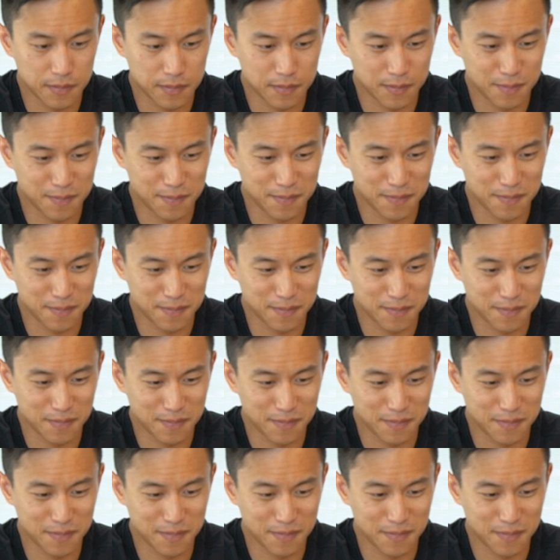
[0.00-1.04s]

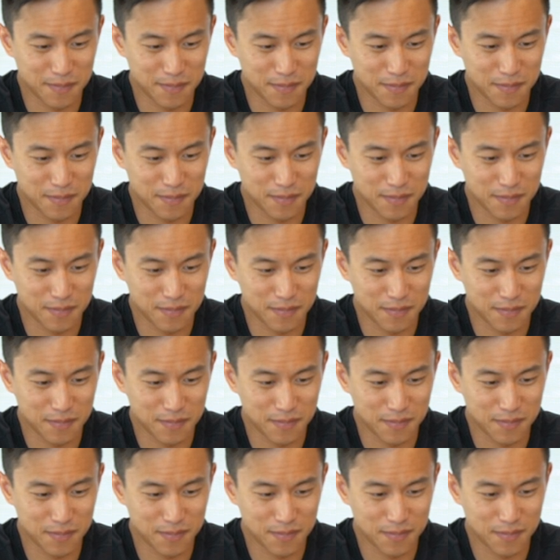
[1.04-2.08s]

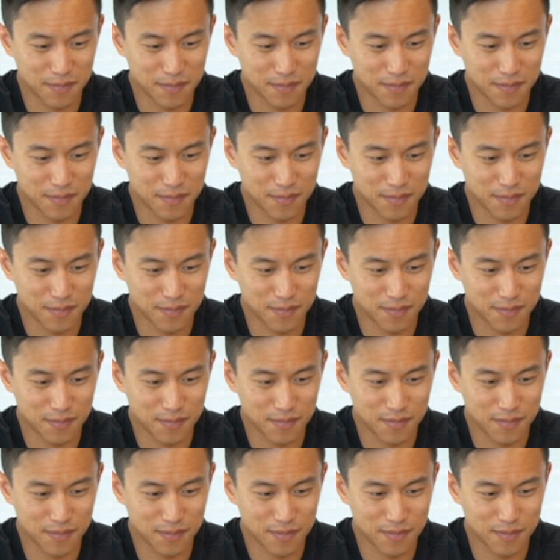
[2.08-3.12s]

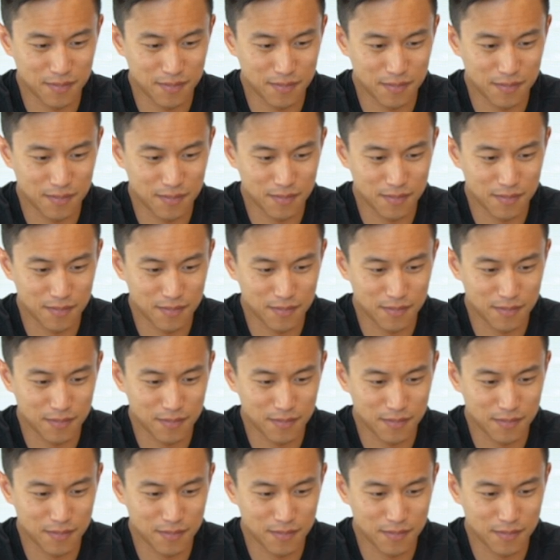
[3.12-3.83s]
(not speaking)